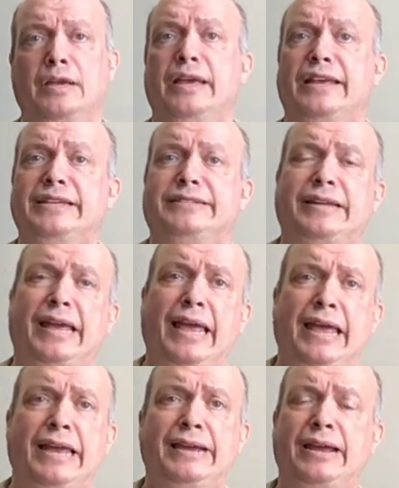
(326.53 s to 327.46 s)
is to
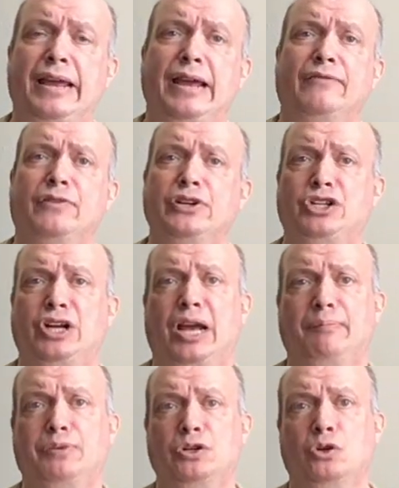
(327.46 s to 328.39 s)
end every
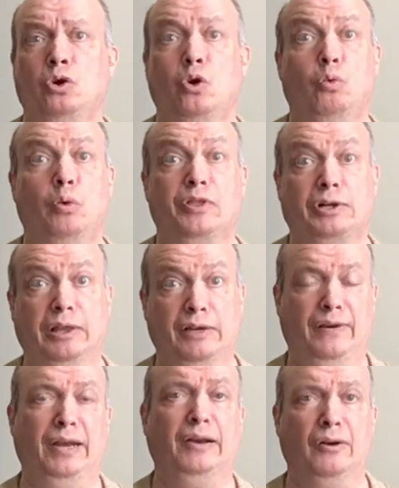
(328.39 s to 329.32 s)
chapter with a
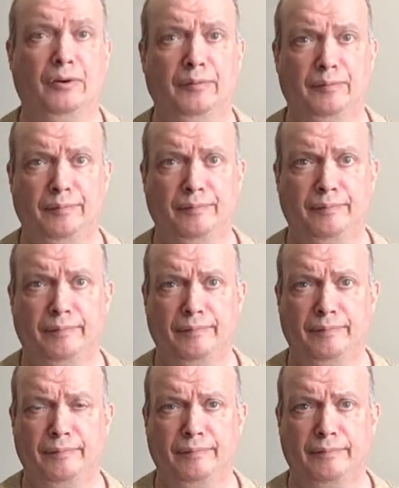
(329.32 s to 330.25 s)
cliffhanger,
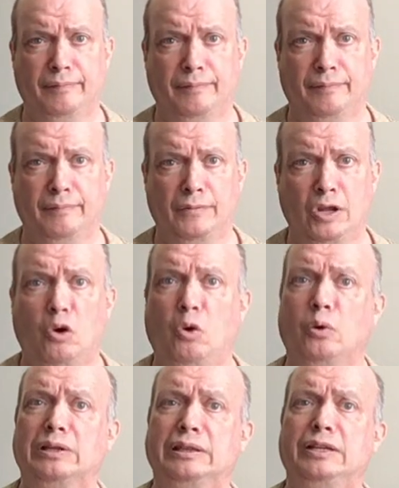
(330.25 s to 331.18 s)

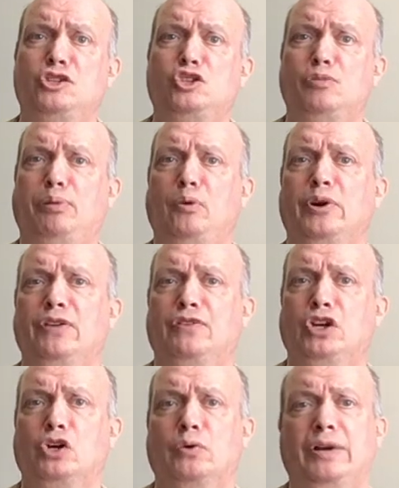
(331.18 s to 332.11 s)
or at least a point of
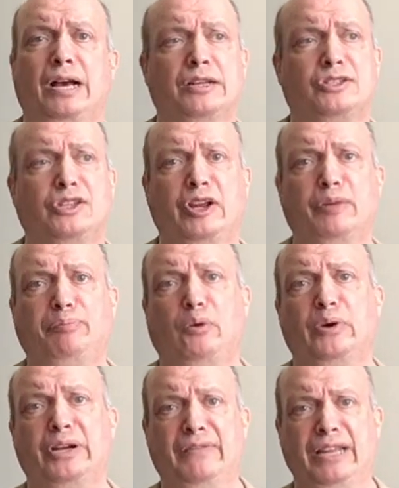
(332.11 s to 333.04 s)
curiosity, a
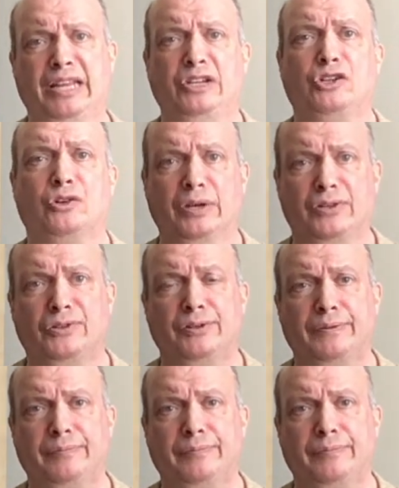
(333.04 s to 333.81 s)
point of interest.